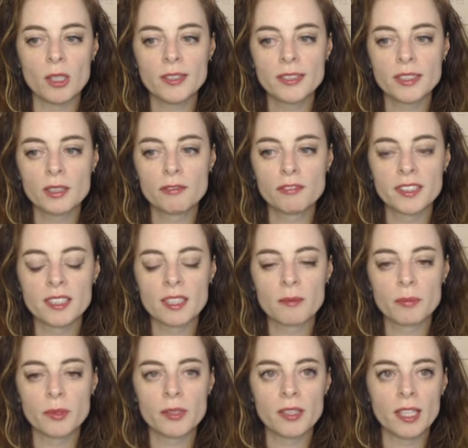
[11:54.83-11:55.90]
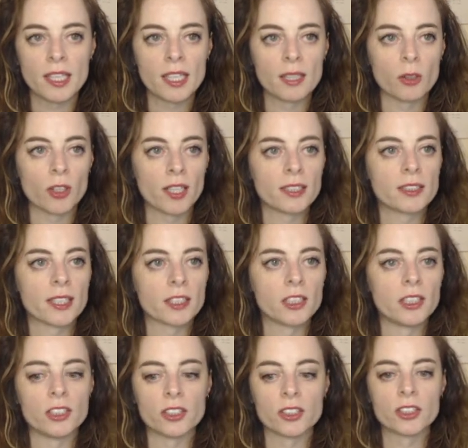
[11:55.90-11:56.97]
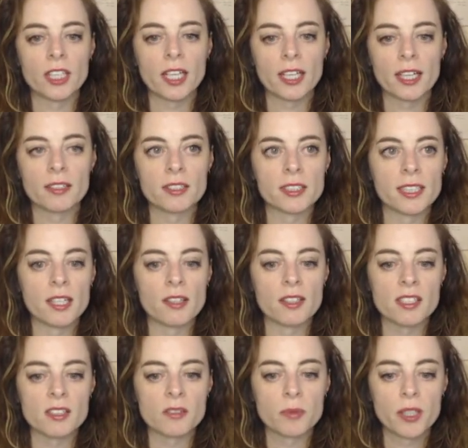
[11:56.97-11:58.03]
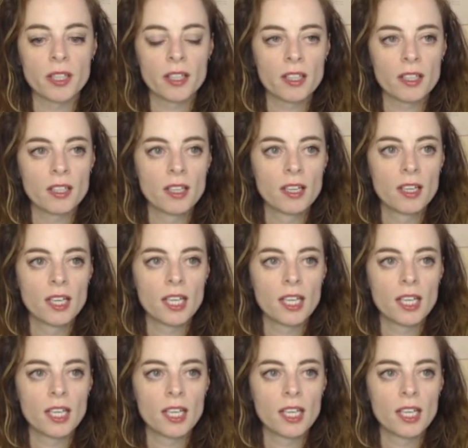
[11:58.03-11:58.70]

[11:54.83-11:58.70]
Also, for example, or let's actually just check out to see how this is working.